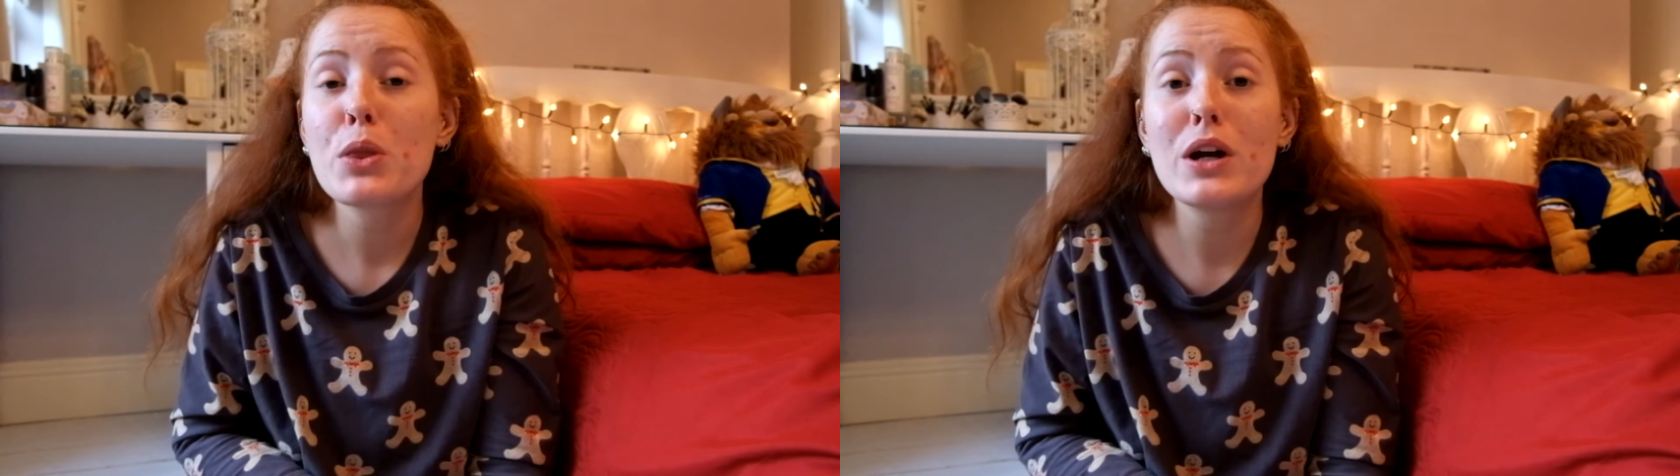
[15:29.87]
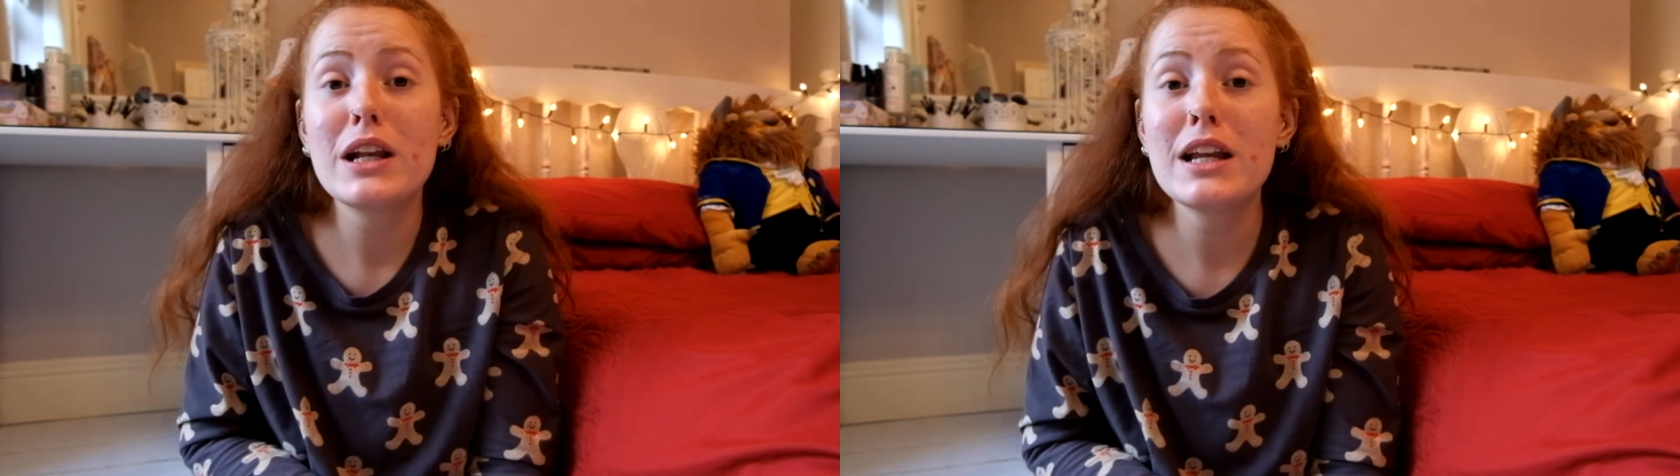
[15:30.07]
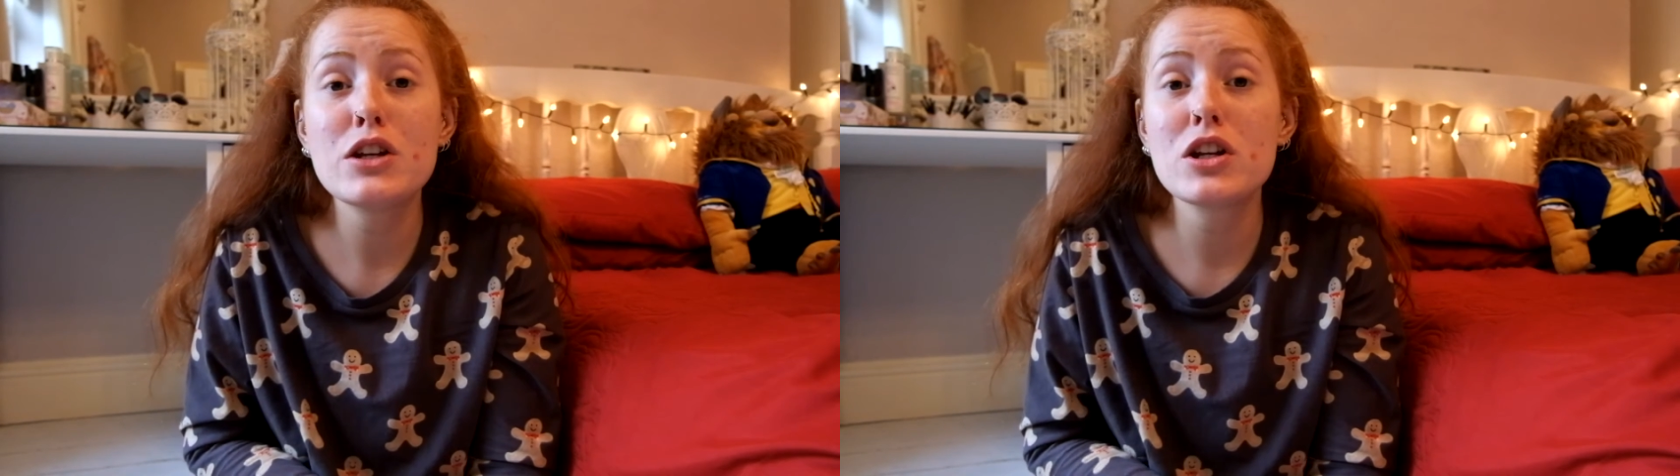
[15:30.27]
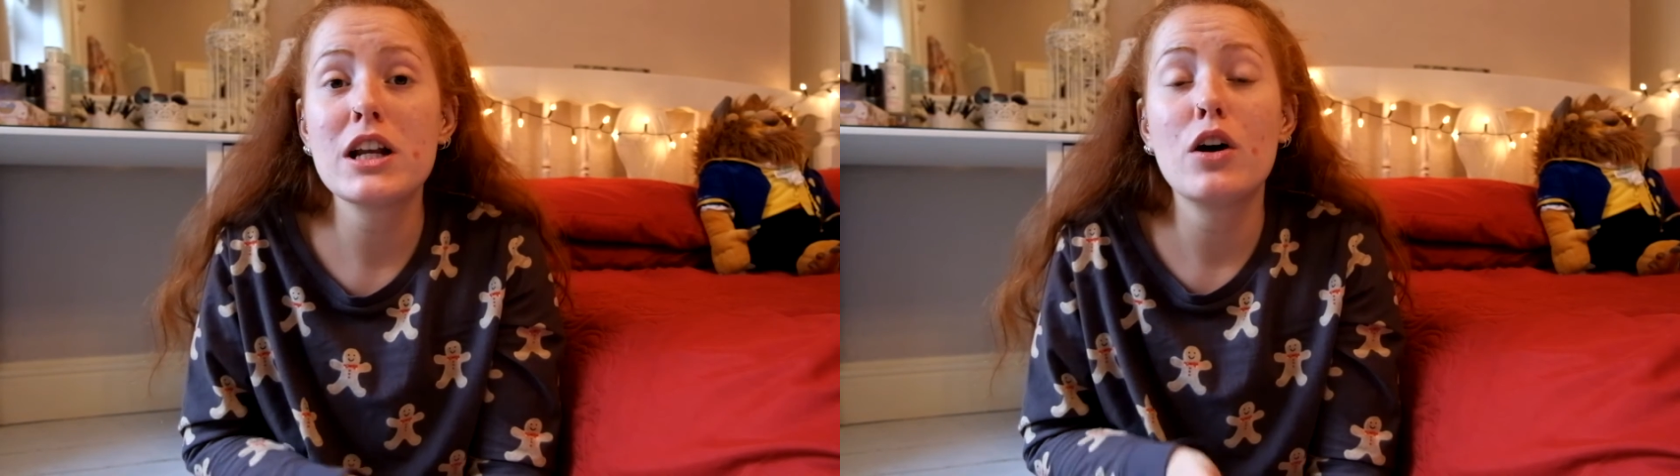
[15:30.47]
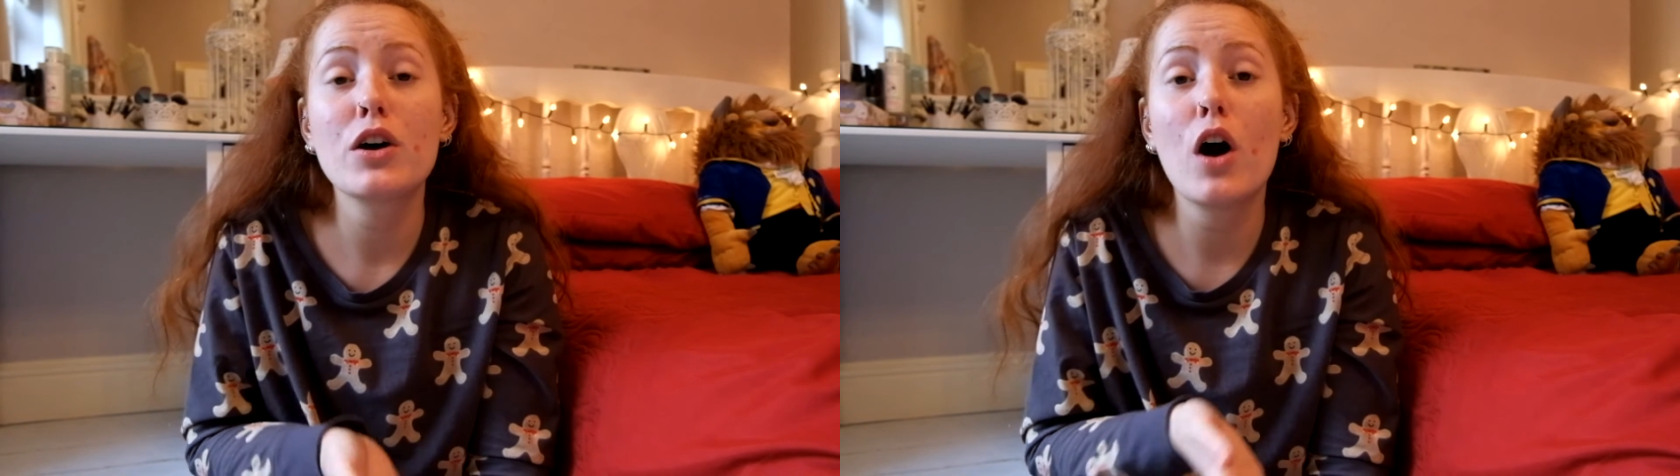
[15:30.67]
Like,
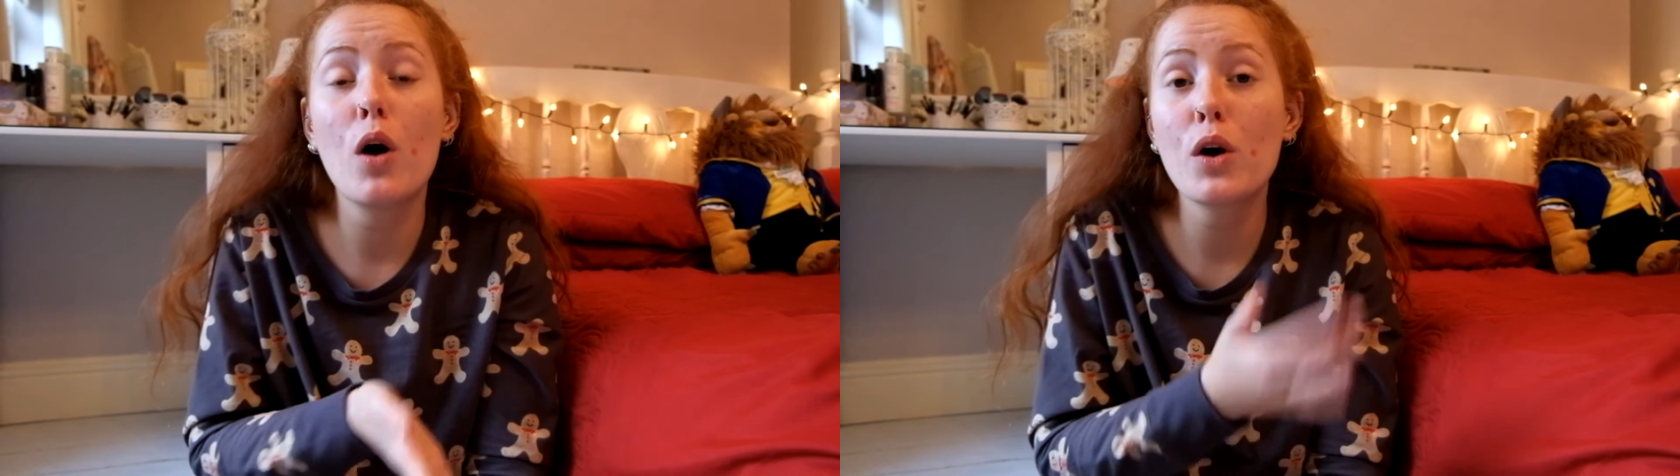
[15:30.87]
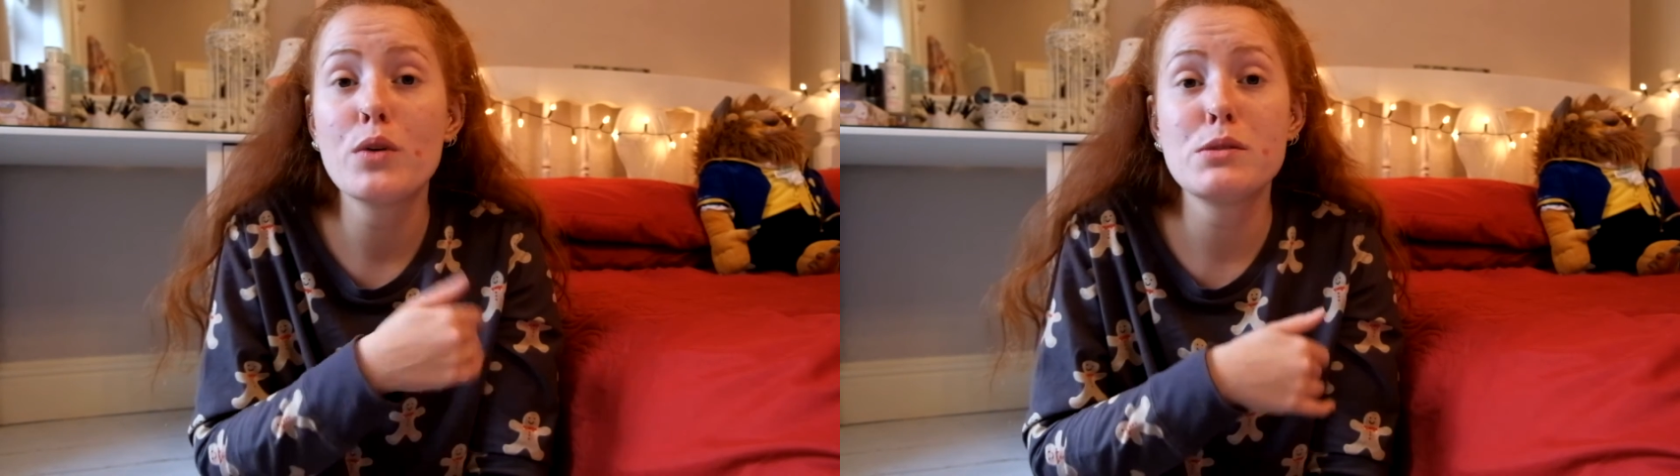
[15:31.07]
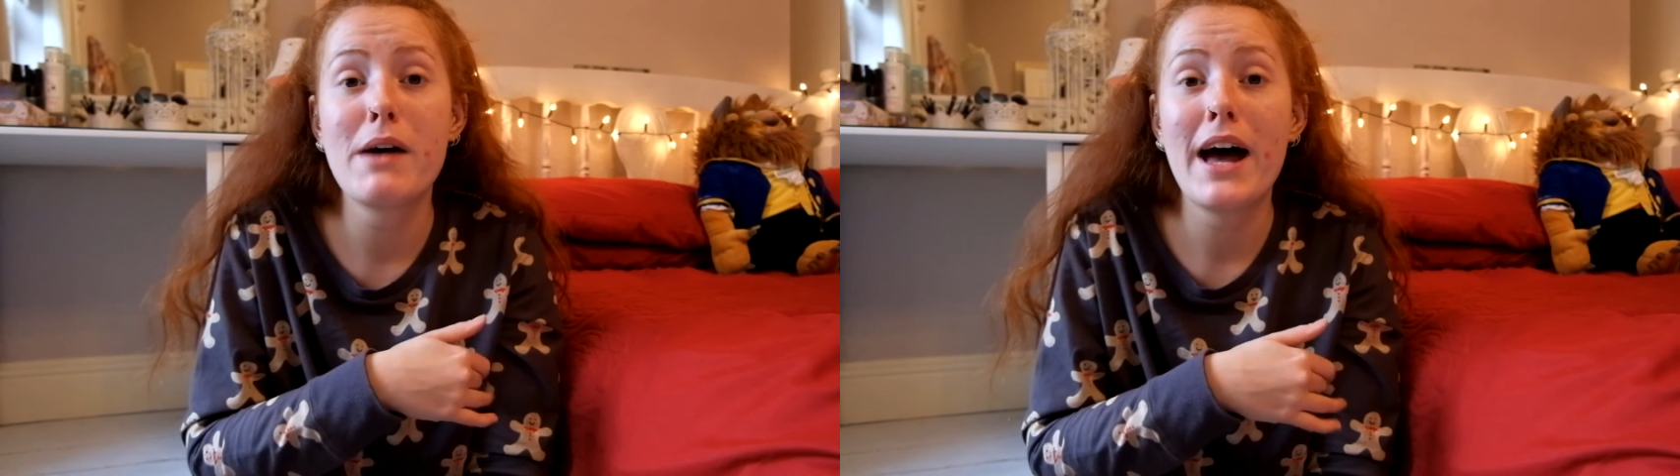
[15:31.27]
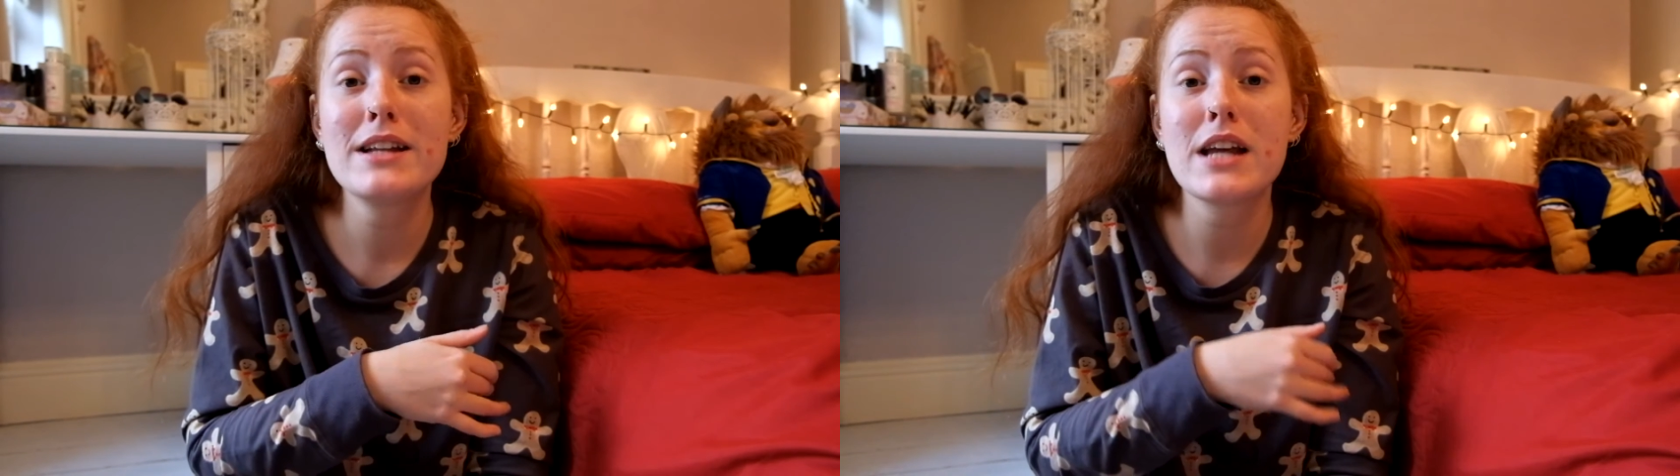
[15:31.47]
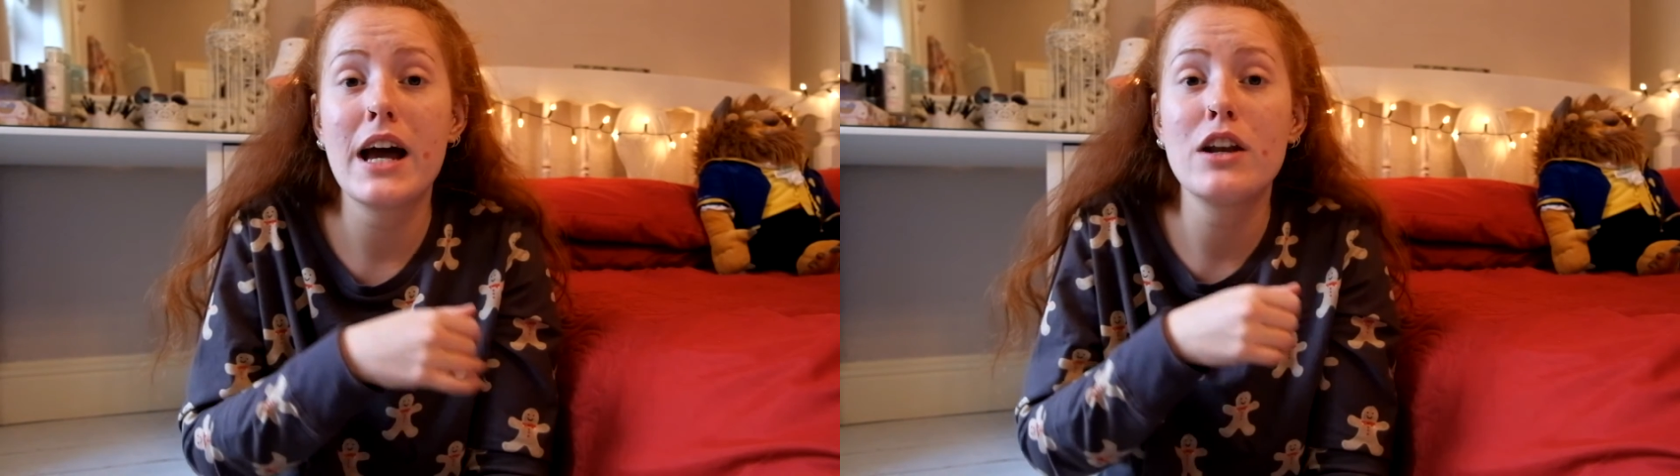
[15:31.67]
literally, like, I'll go to bed